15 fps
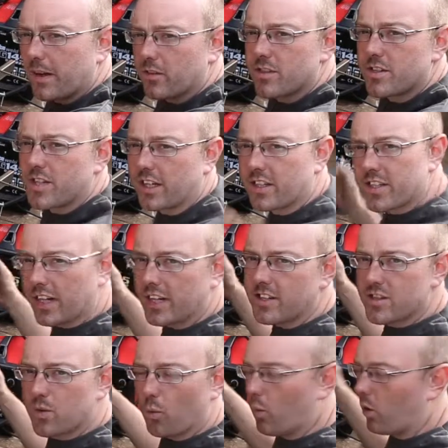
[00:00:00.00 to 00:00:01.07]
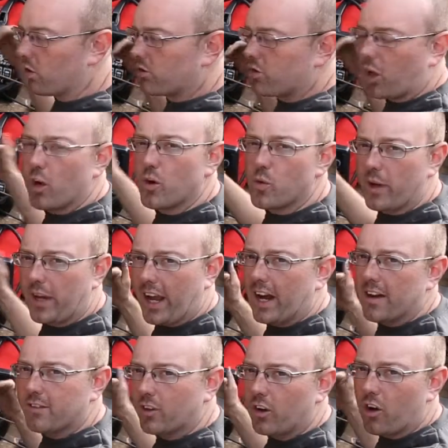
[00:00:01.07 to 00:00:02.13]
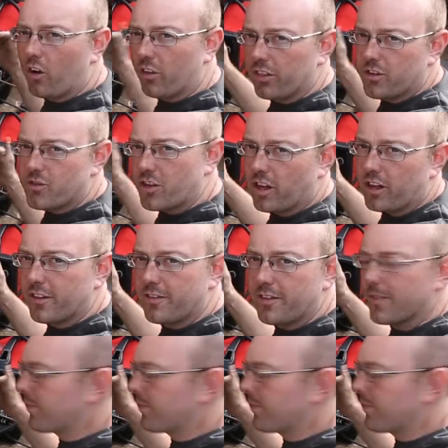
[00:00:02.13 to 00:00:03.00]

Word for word: mount dictates what toe we have on the drive.